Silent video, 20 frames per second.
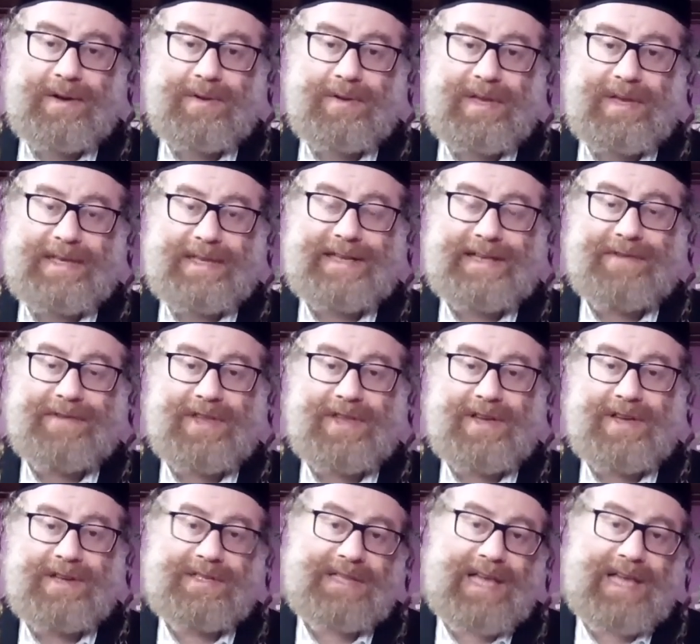I don't know, like seven
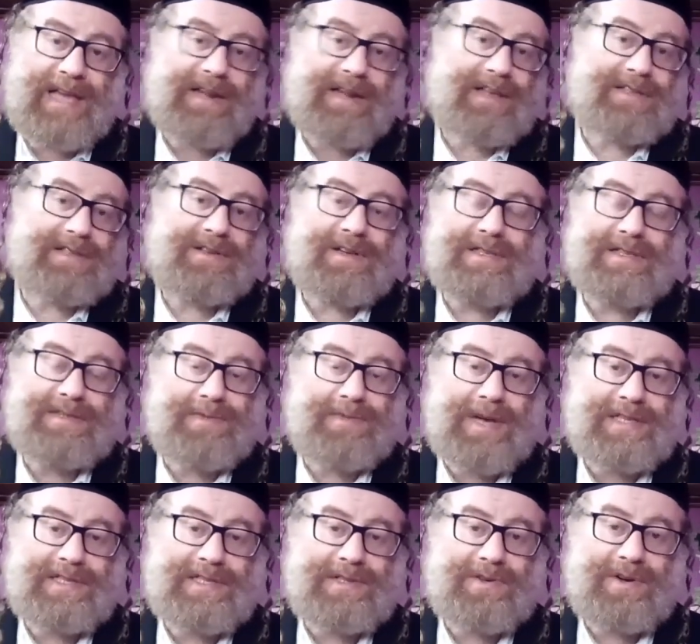years later. So it's
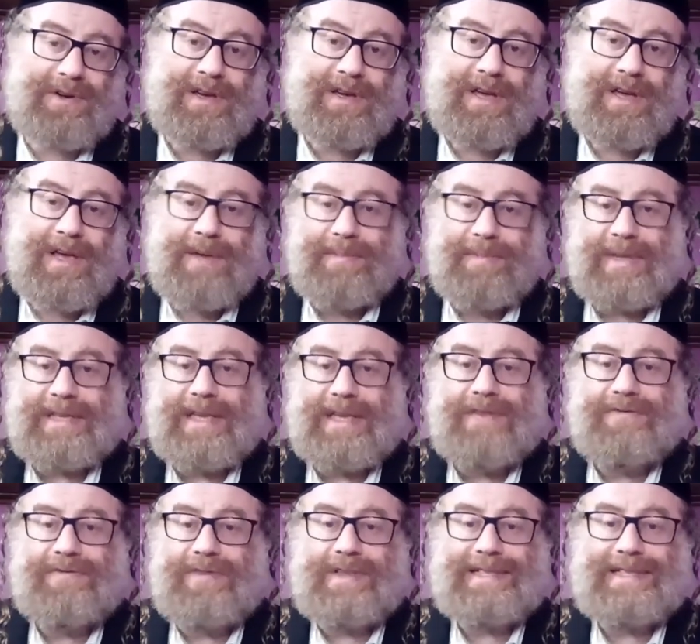one story. But
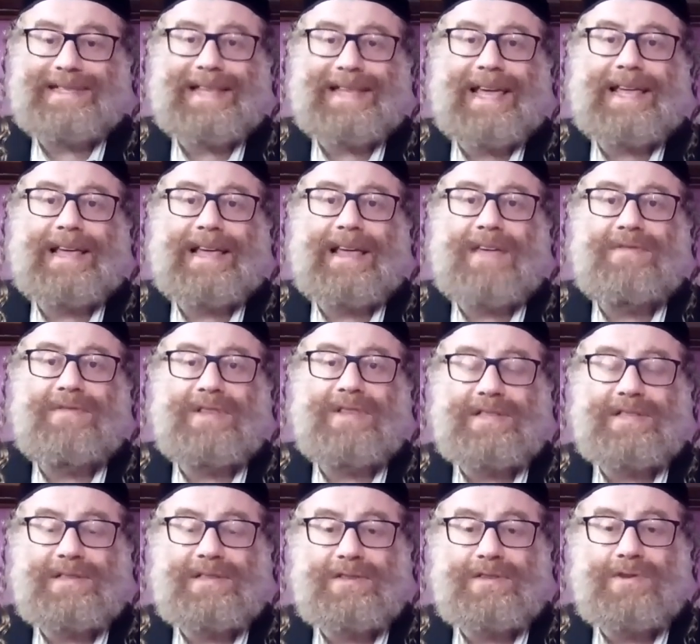if it's like even
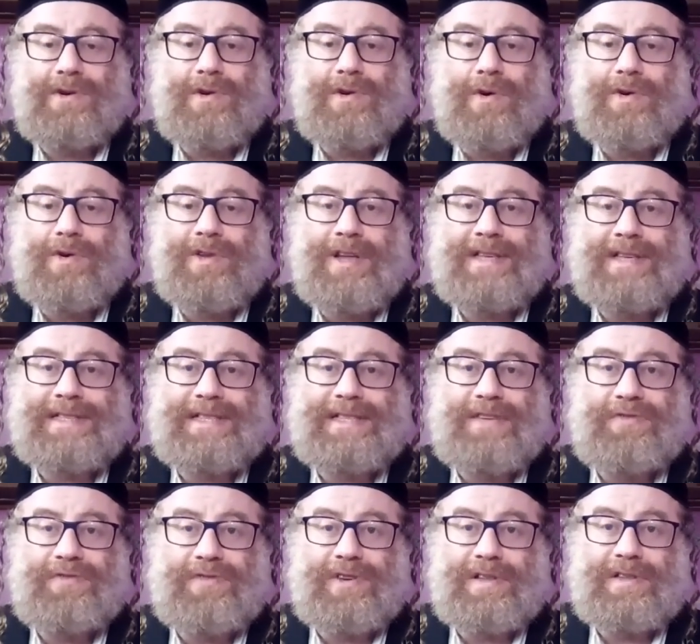store owner is
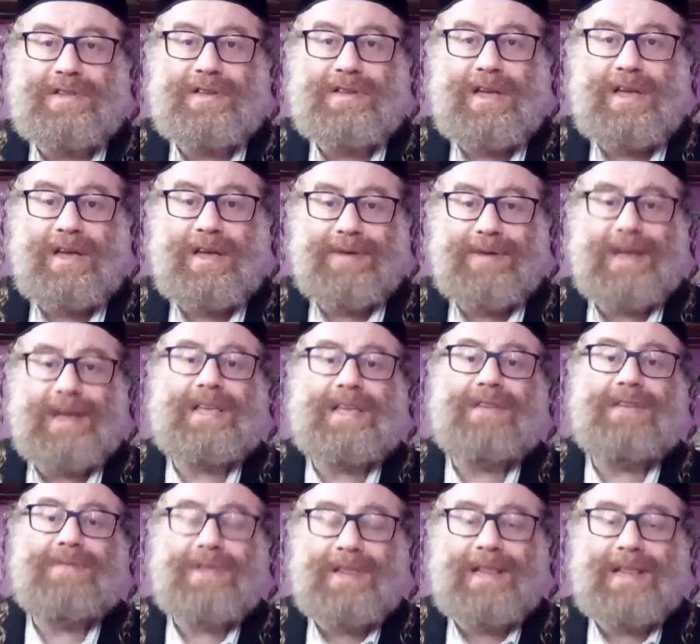different, right?
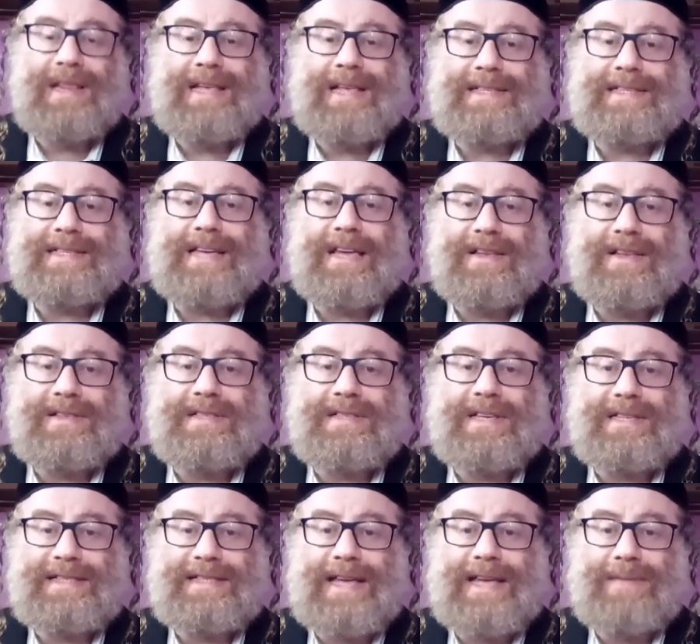Even let's say it's
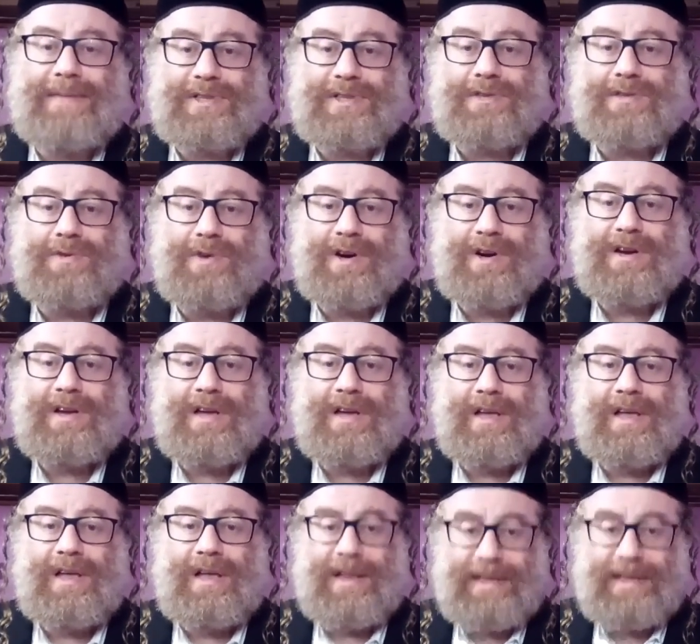the same store,
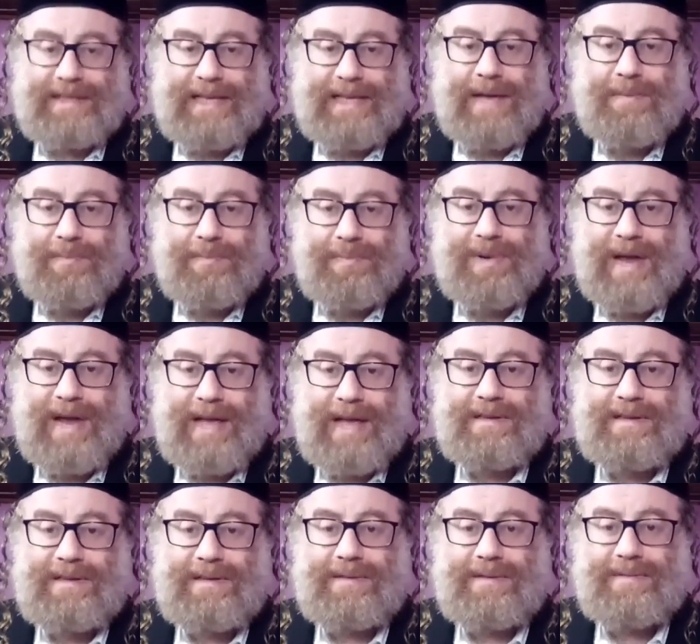same
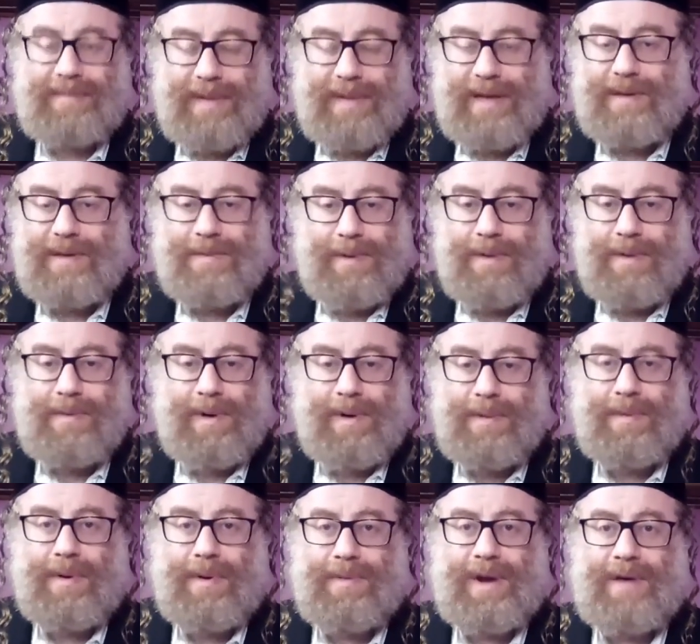brand, right?
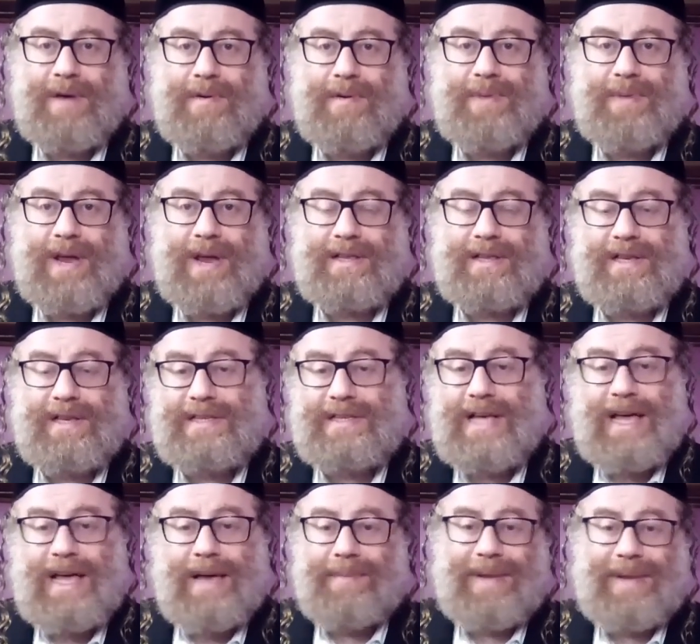Whatever brand
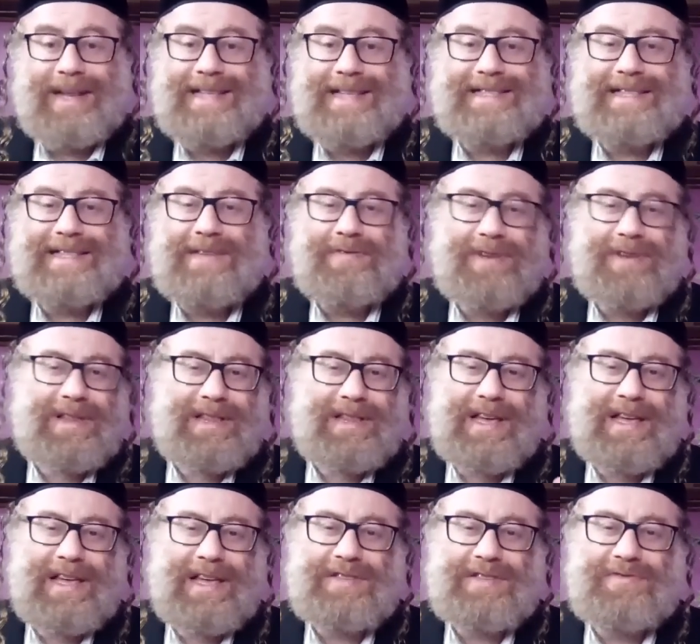is, but it's different.
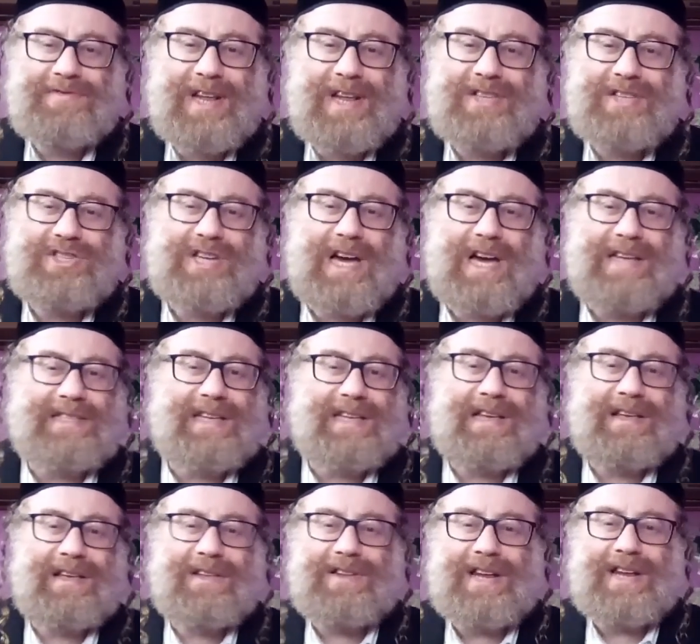Uh, it's franchise.
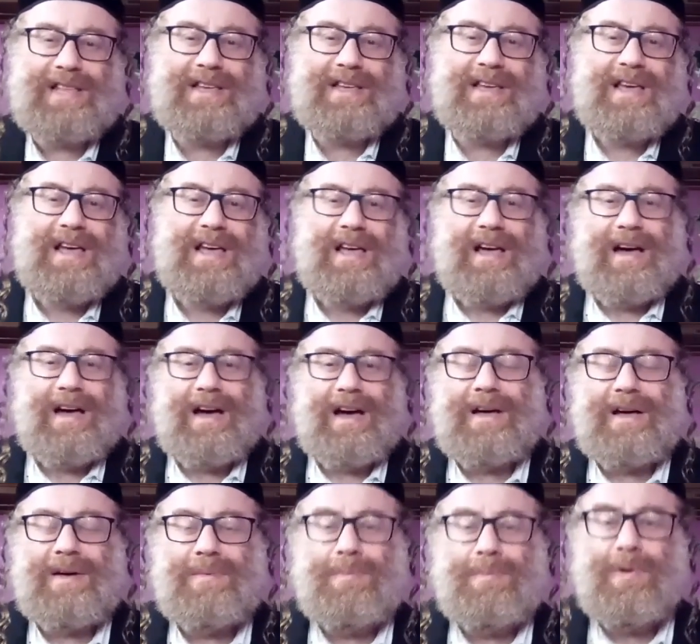They already
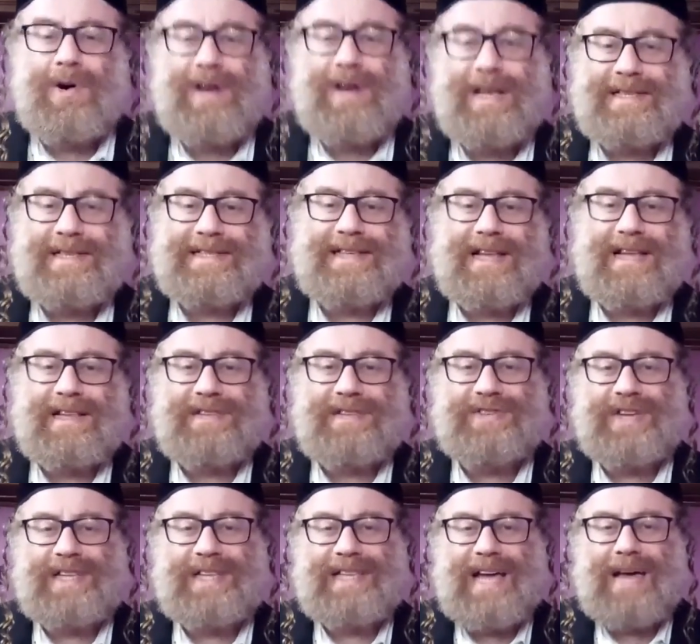uh, bought and sell
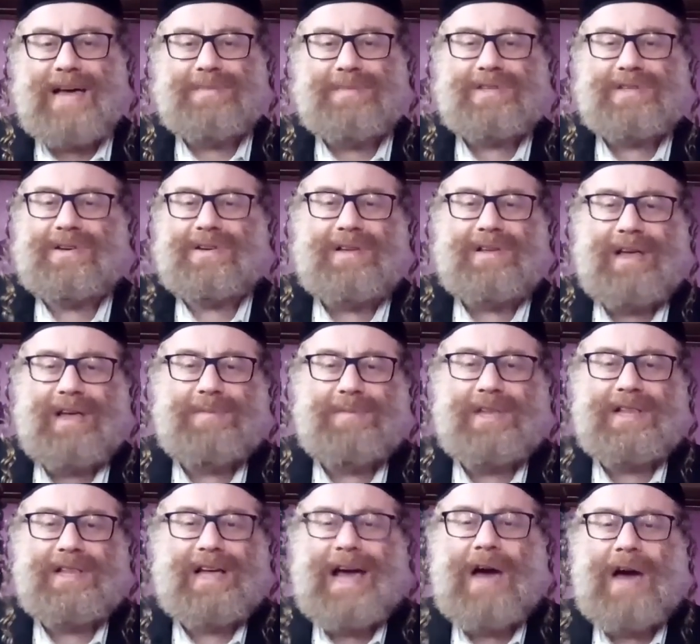it three times. So I
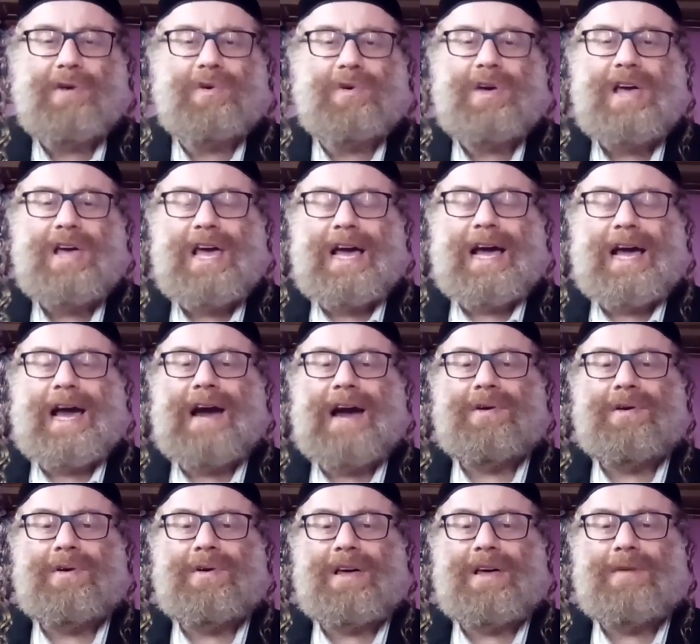mean, how
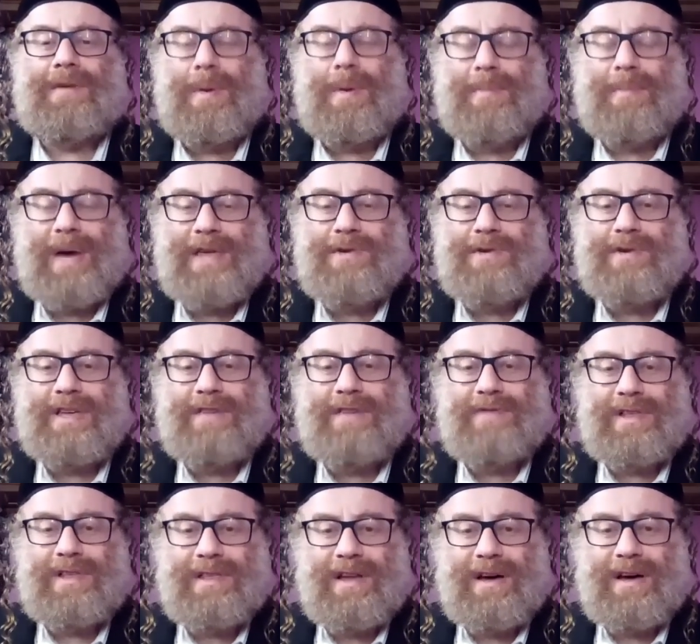how by you
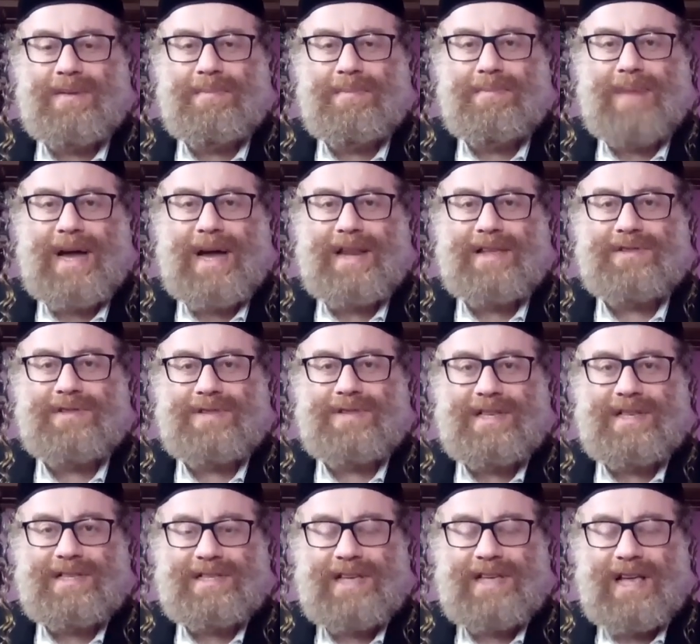giving uh, money to
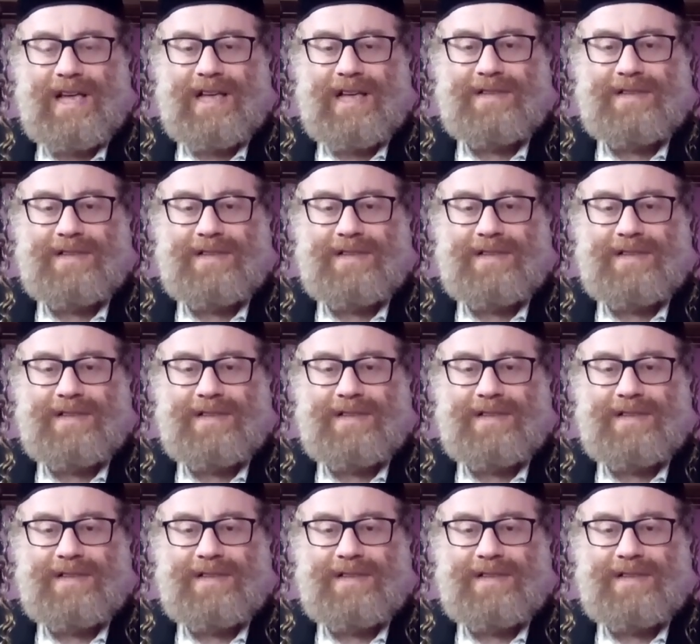this.